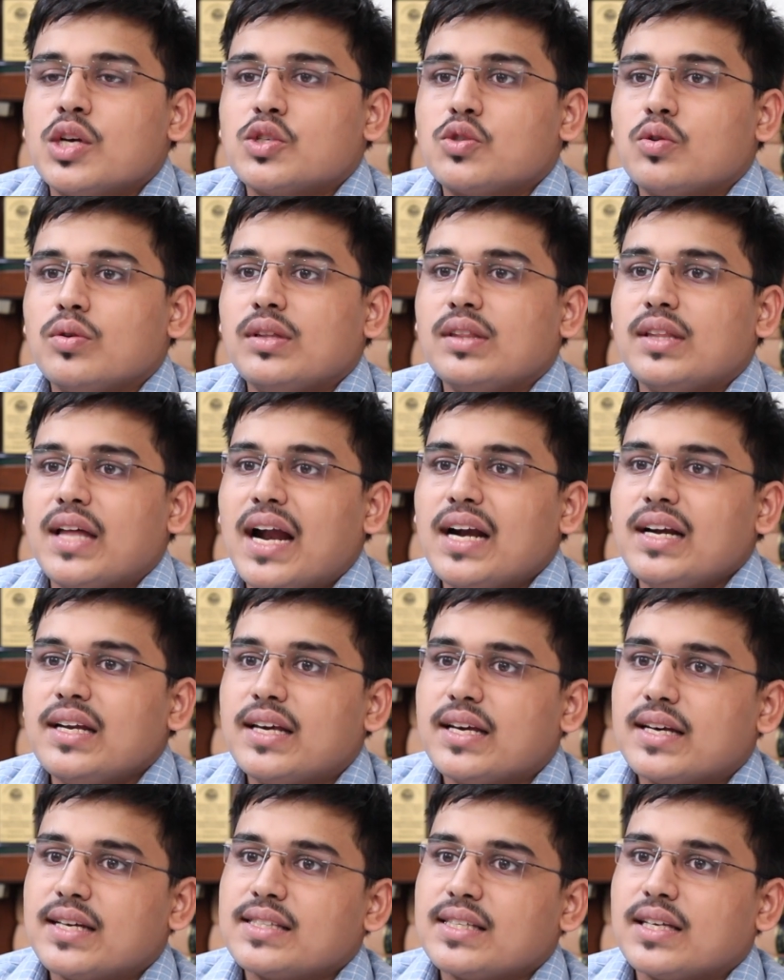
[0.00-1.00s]
So in that
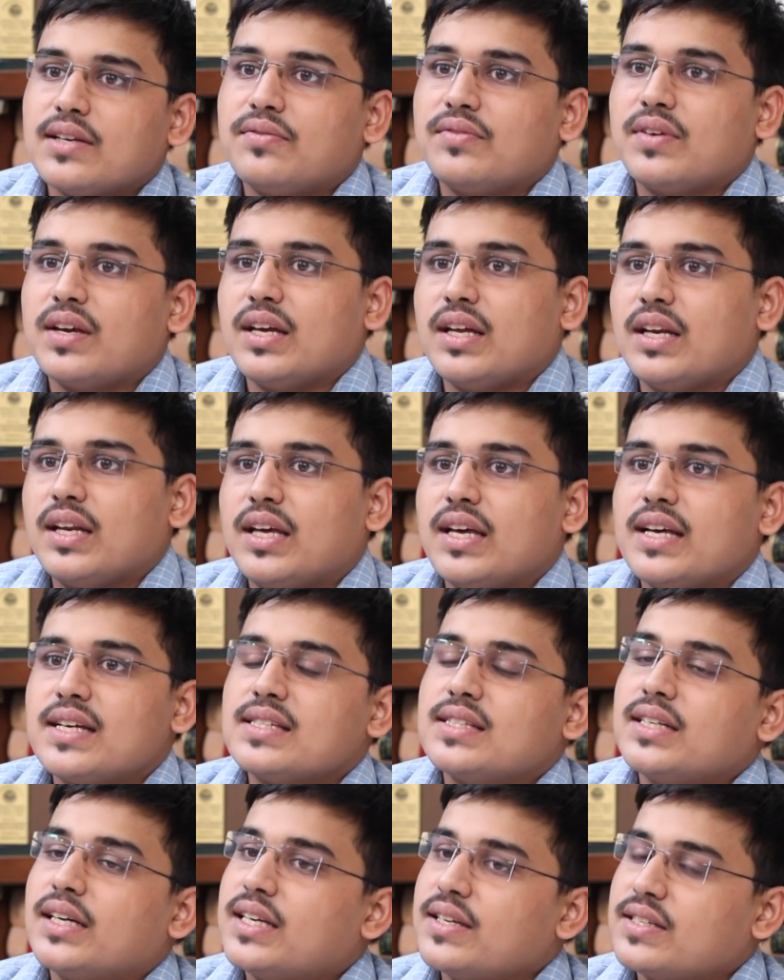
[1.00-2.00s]
case, if in
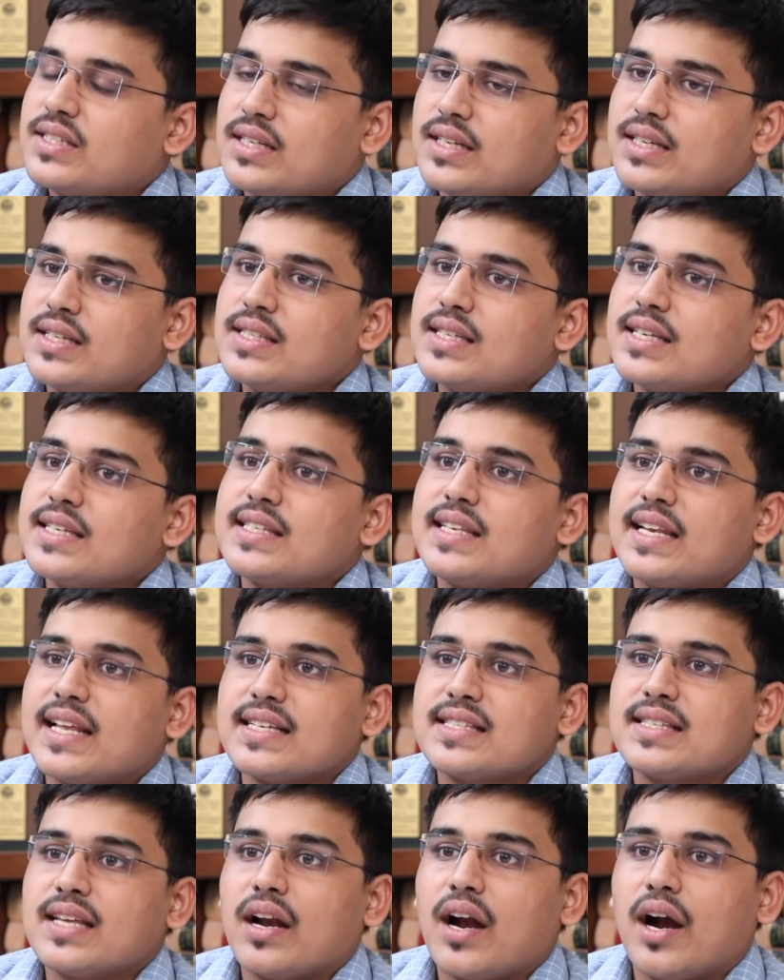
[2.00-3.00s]
case the distance is
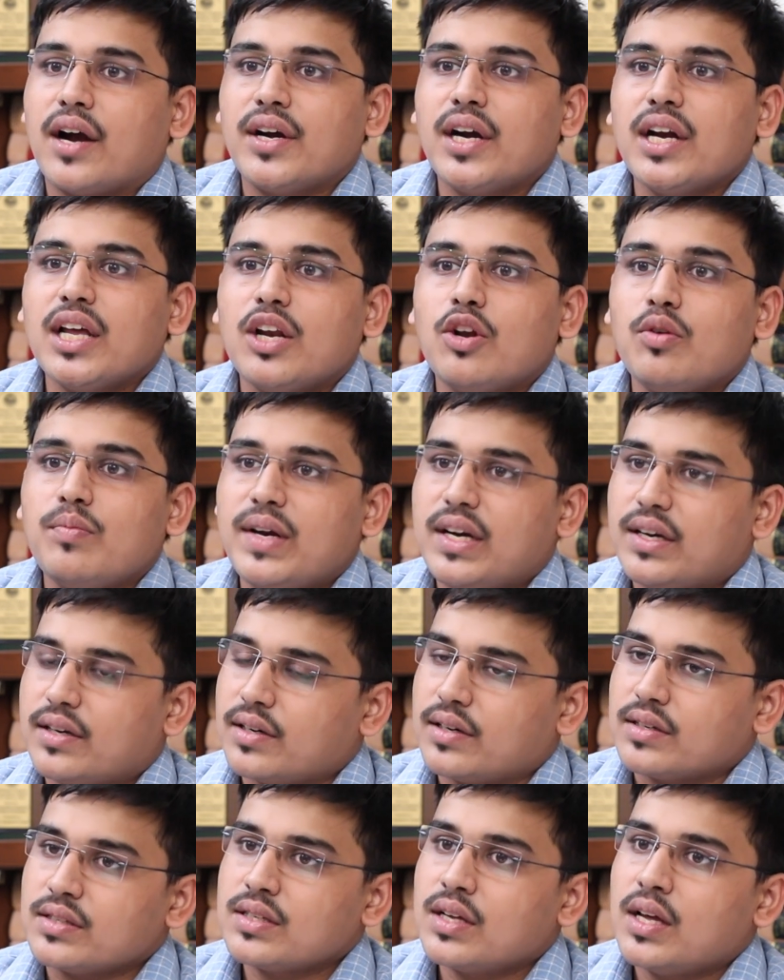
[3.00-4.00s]
less than 100
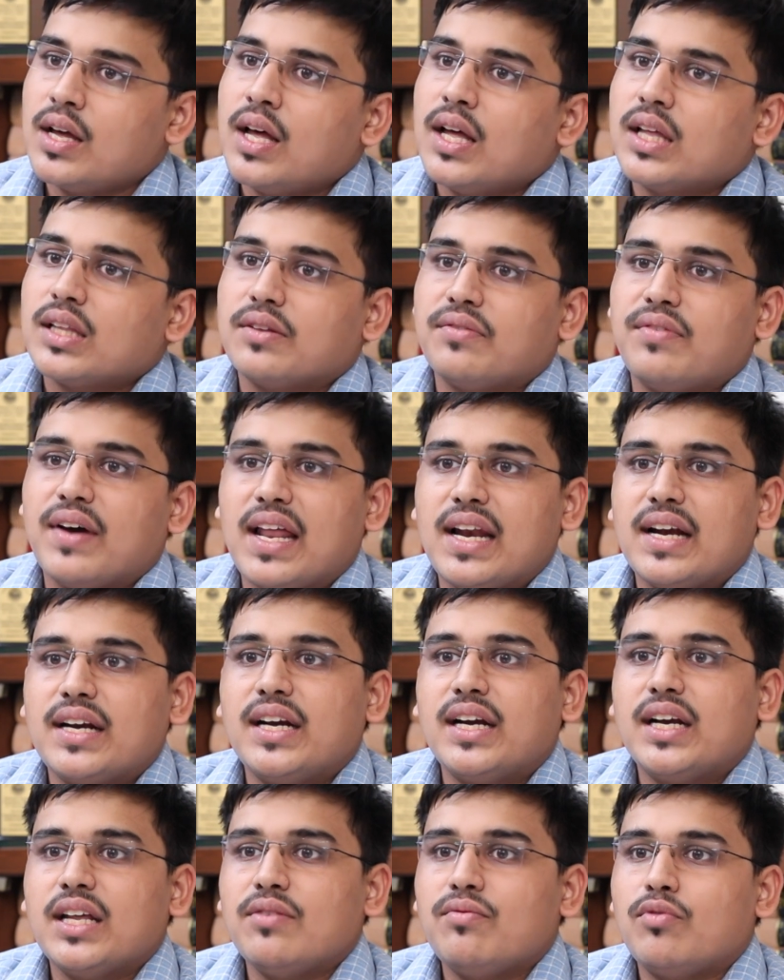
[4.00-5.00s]
kilometers, the
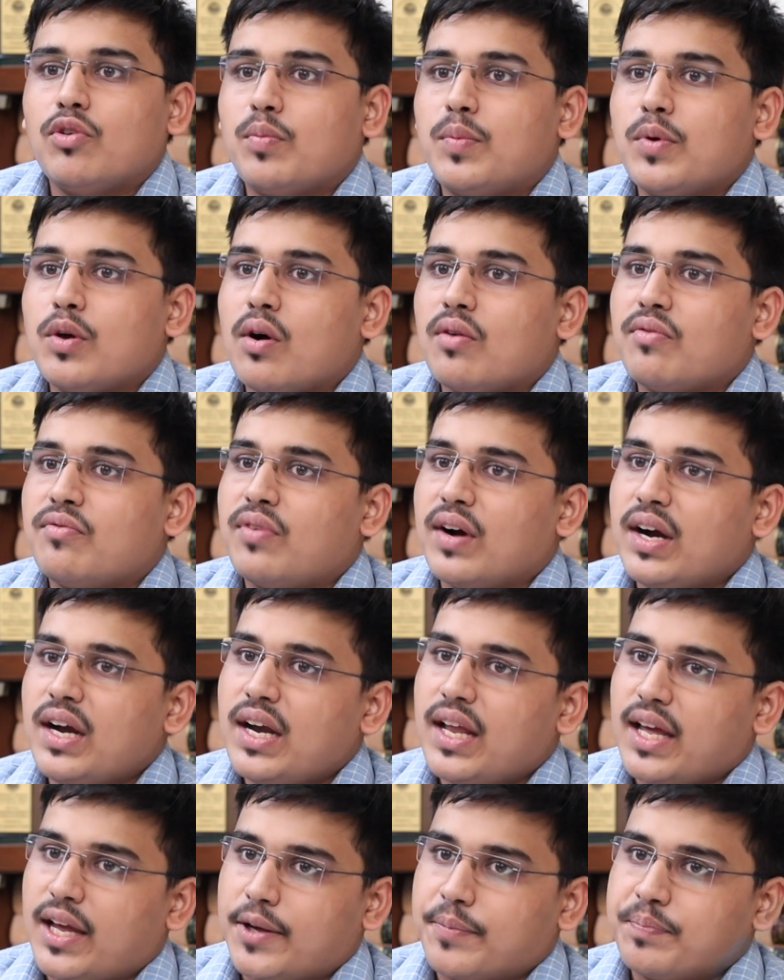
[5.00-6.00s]
validity would be of
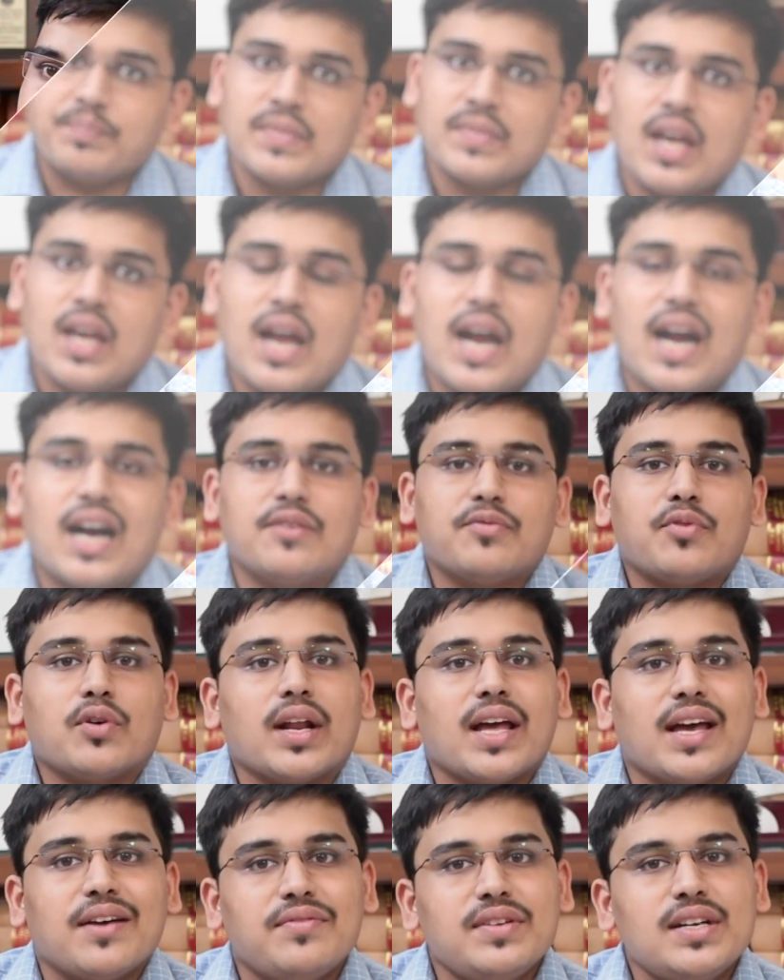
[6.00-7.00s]
1 day, and for
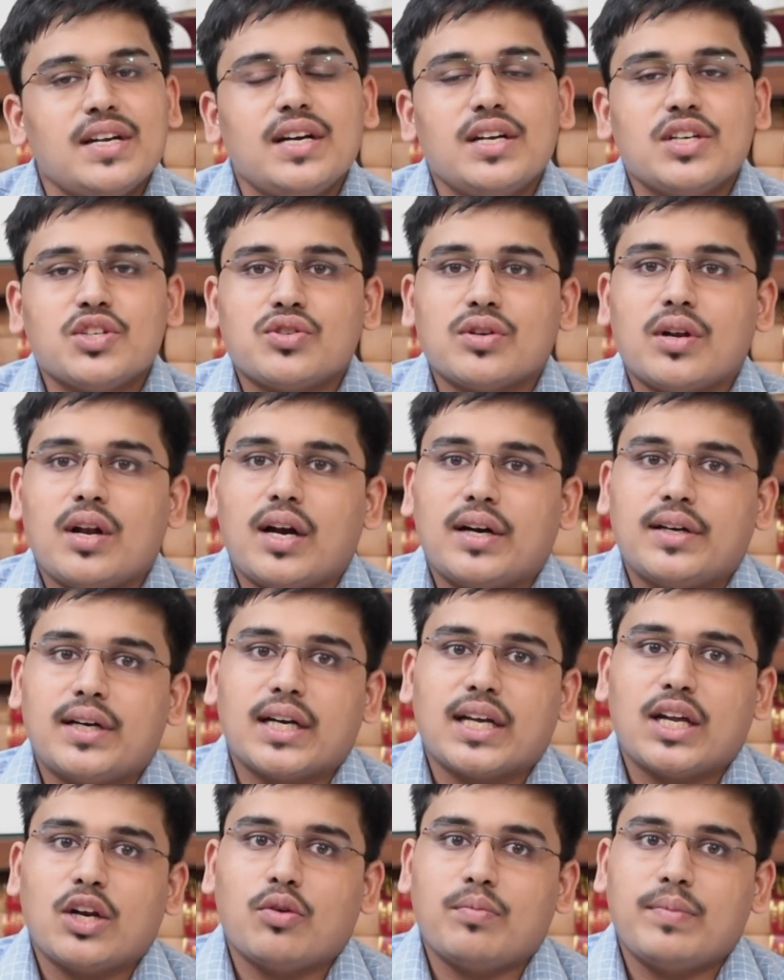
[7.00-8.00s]
every additional
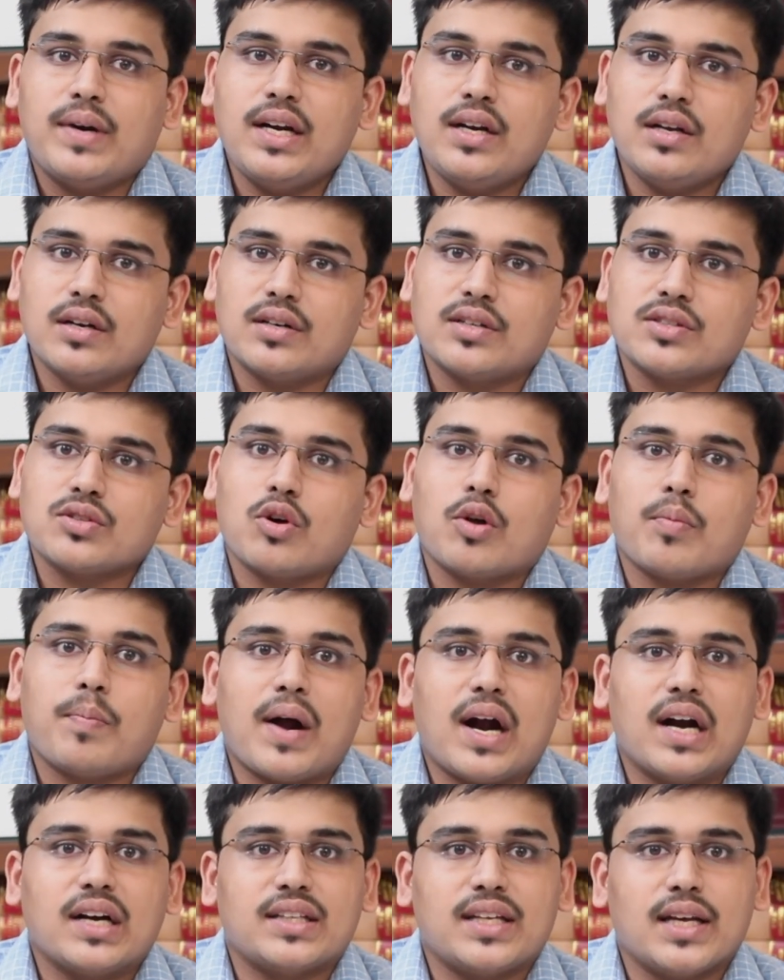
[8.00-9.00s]
100 kilometers or
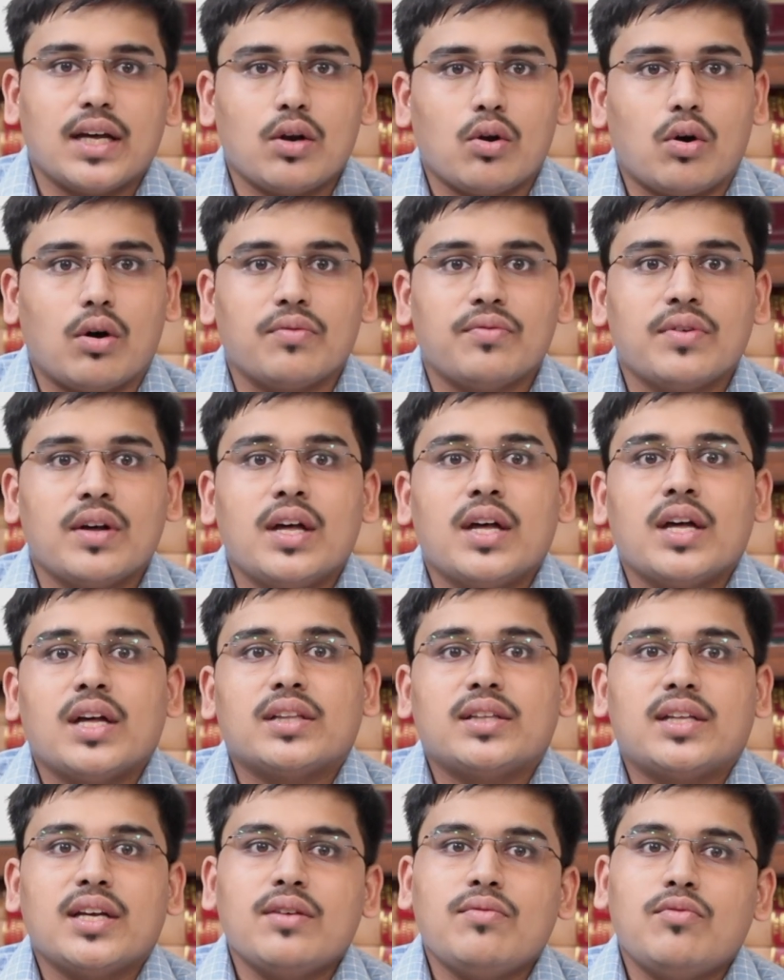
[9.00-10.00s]
part thereof,
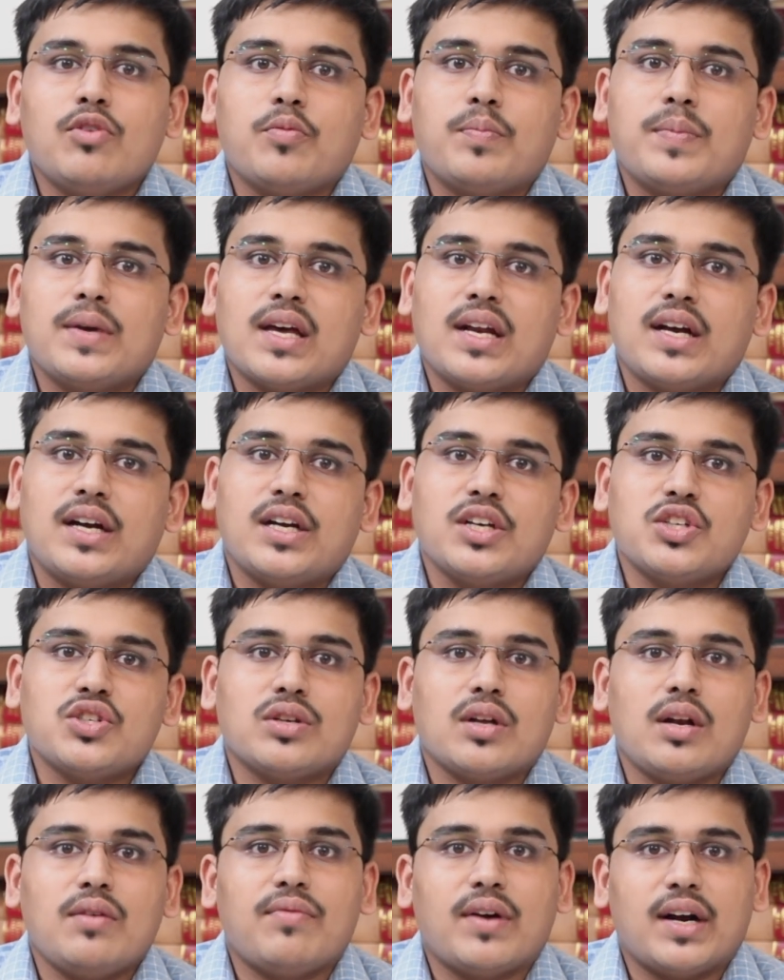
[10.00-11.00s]
there would be an
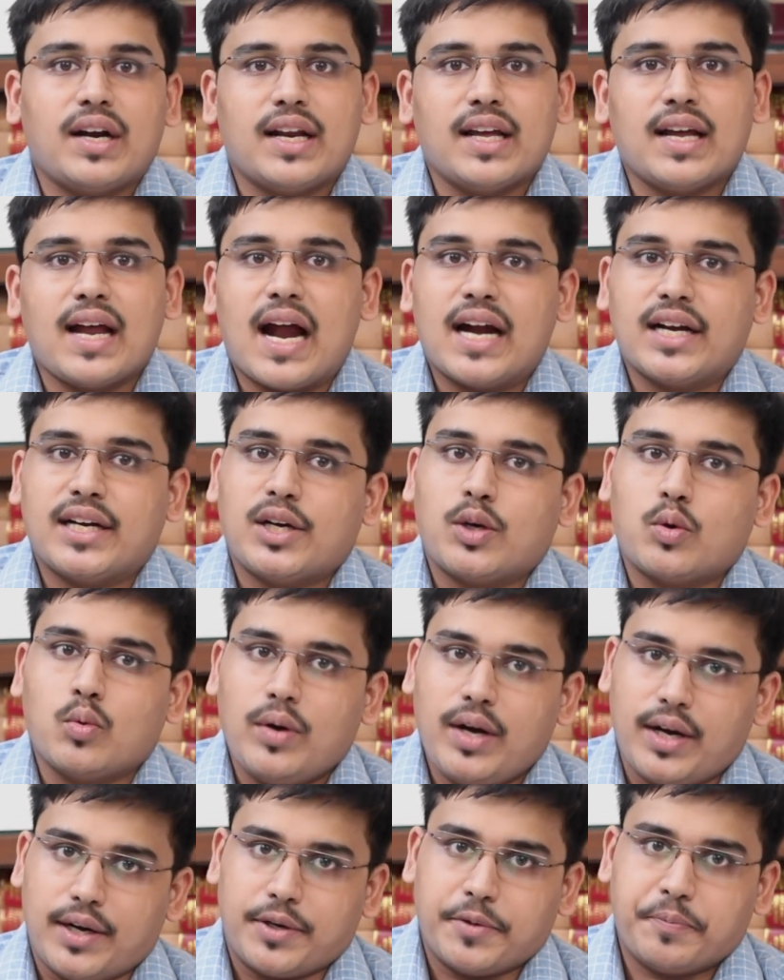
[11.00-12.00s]
additional 1 day added
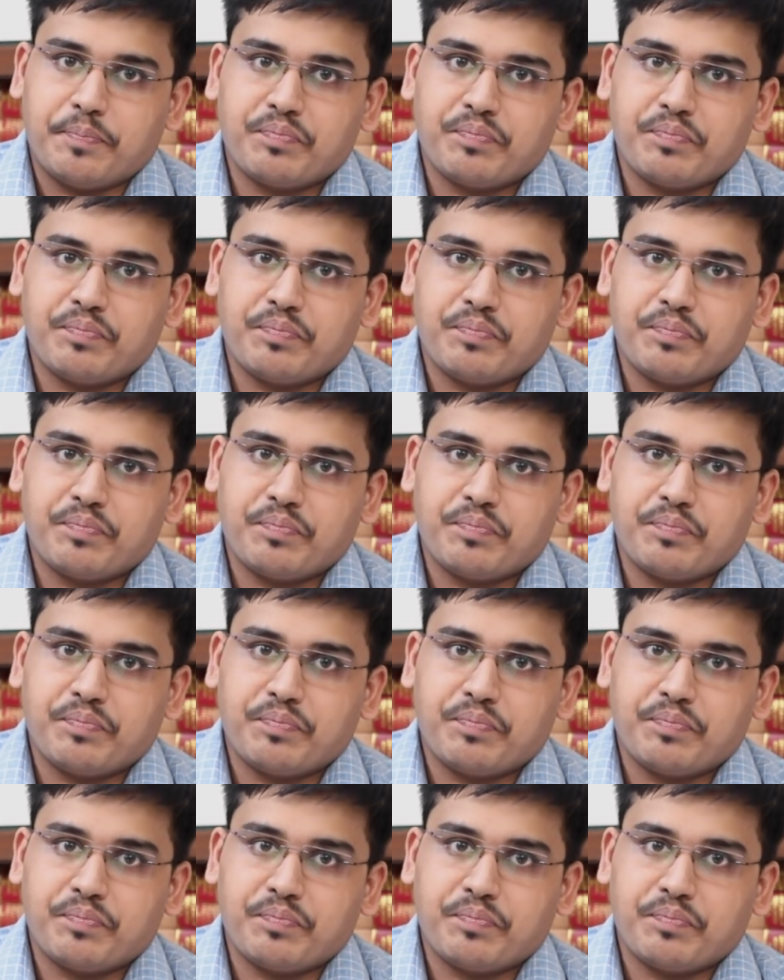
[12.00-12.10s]
to it.